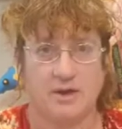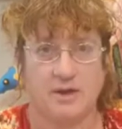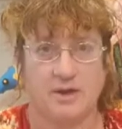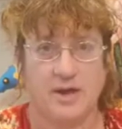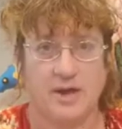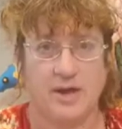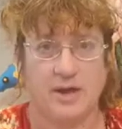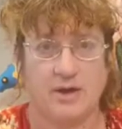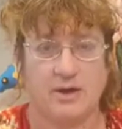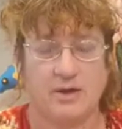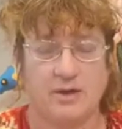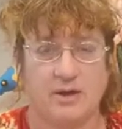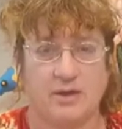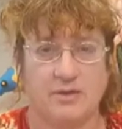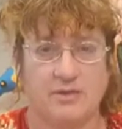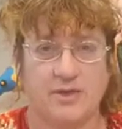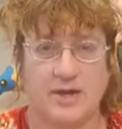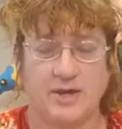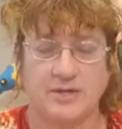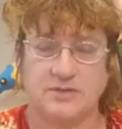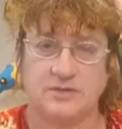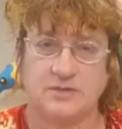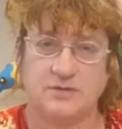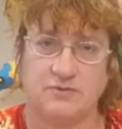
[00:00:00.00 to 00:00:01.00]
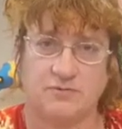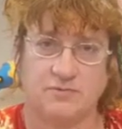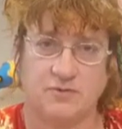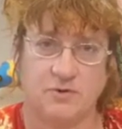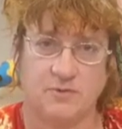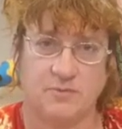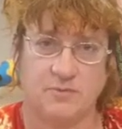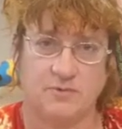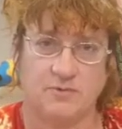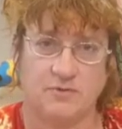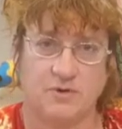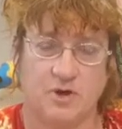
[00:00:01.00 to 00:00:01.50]
Now, that's the
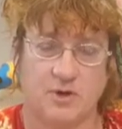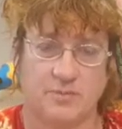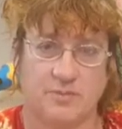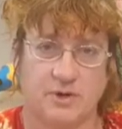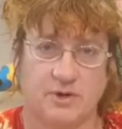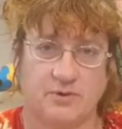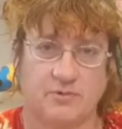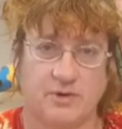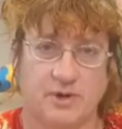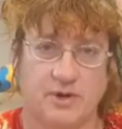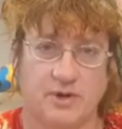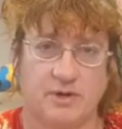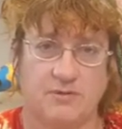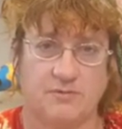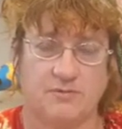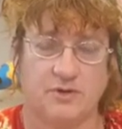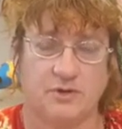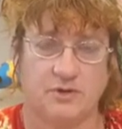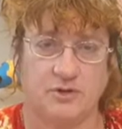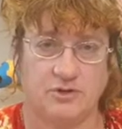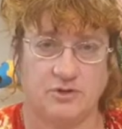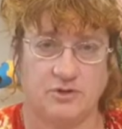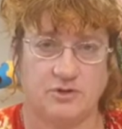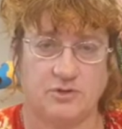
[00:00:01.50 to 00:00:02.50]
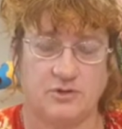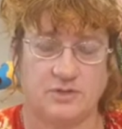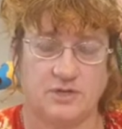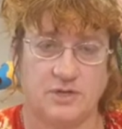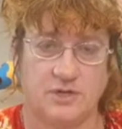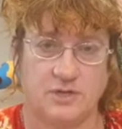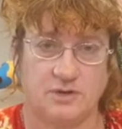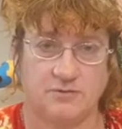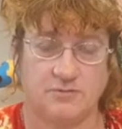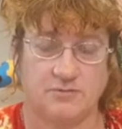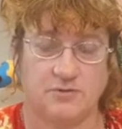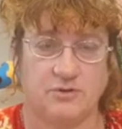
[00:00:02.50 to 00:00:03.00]
form of comic relief that you do
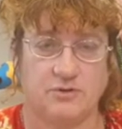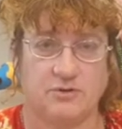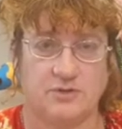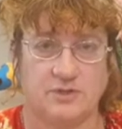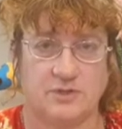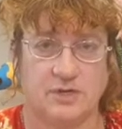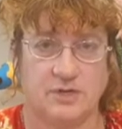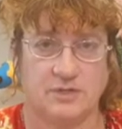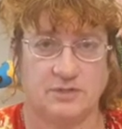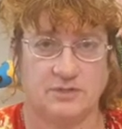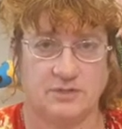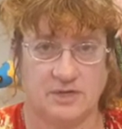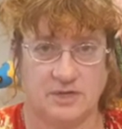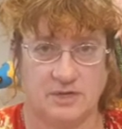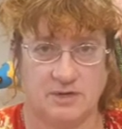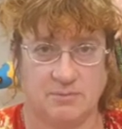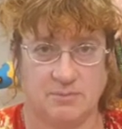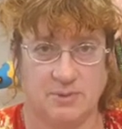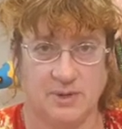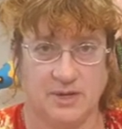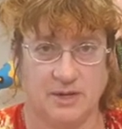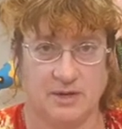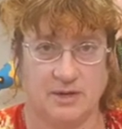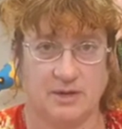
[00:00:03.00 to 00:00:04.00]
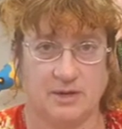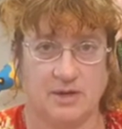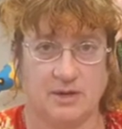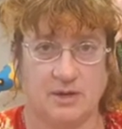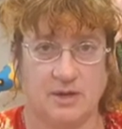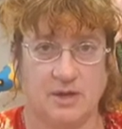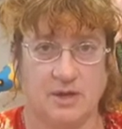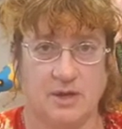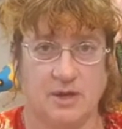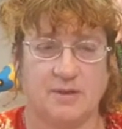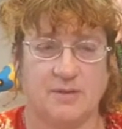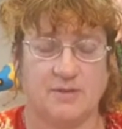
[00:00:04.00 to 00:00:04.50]
see in a few scenes in Pig.
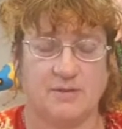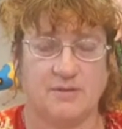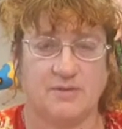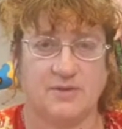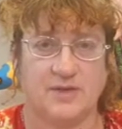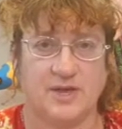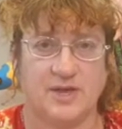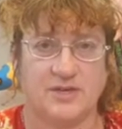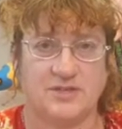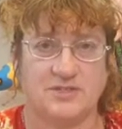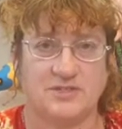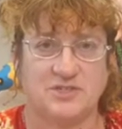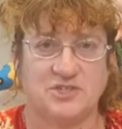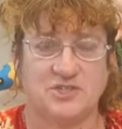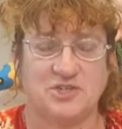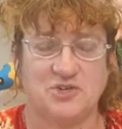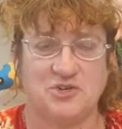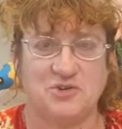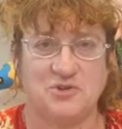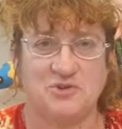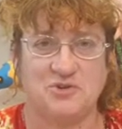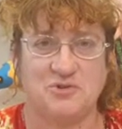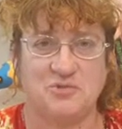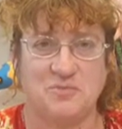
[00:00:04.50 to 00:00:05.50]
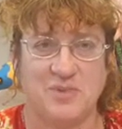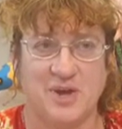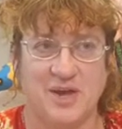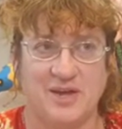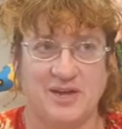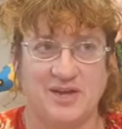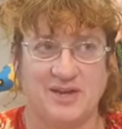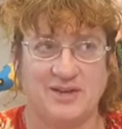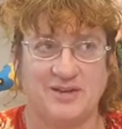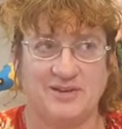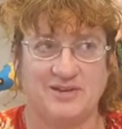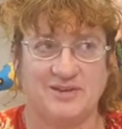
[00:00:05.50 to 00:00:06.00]
There's two
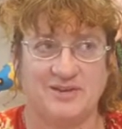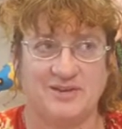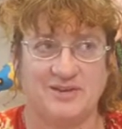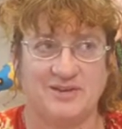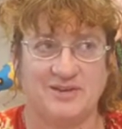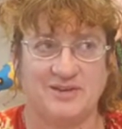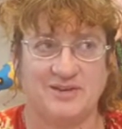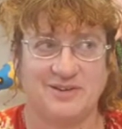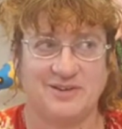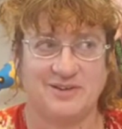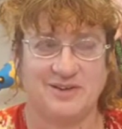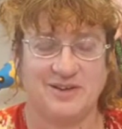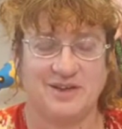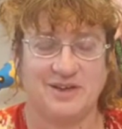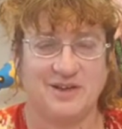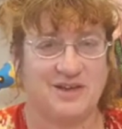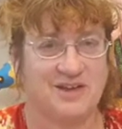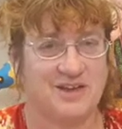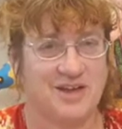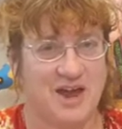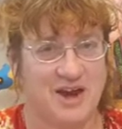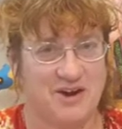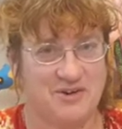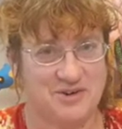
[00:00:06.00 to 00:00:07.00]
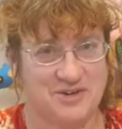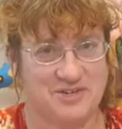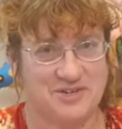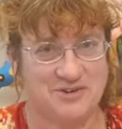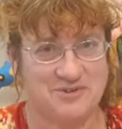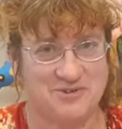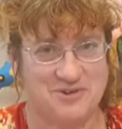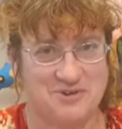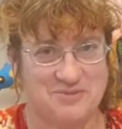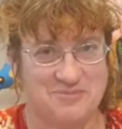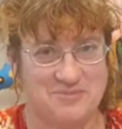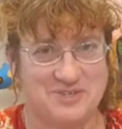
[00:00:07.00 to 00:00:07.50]
main character
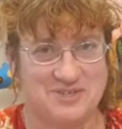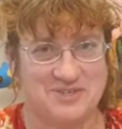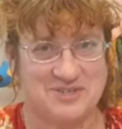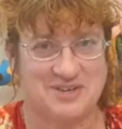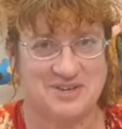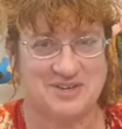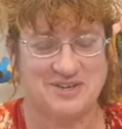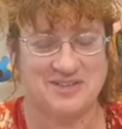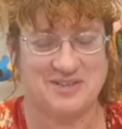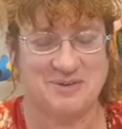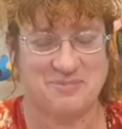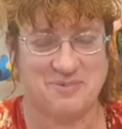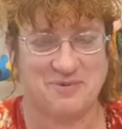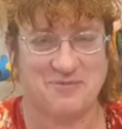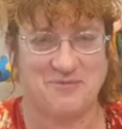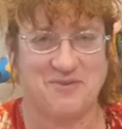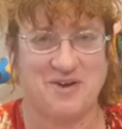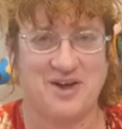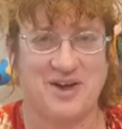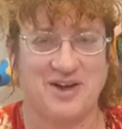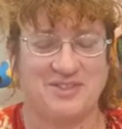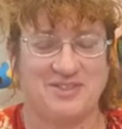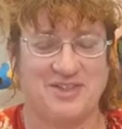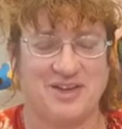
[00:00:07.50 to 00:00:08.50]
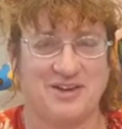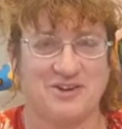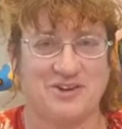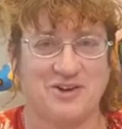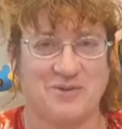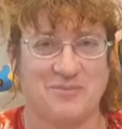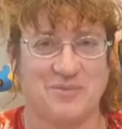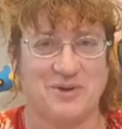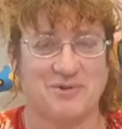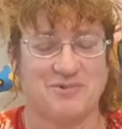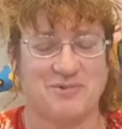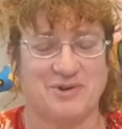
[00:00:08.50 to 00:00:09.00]
groups that provide that
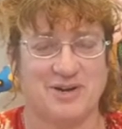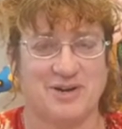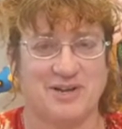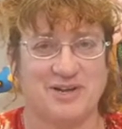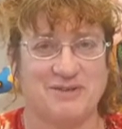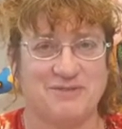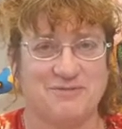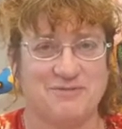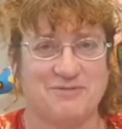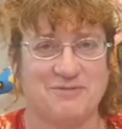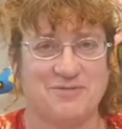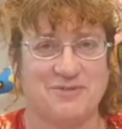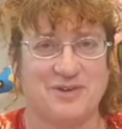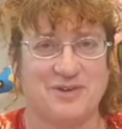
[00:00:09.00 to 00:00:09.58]
comic relief.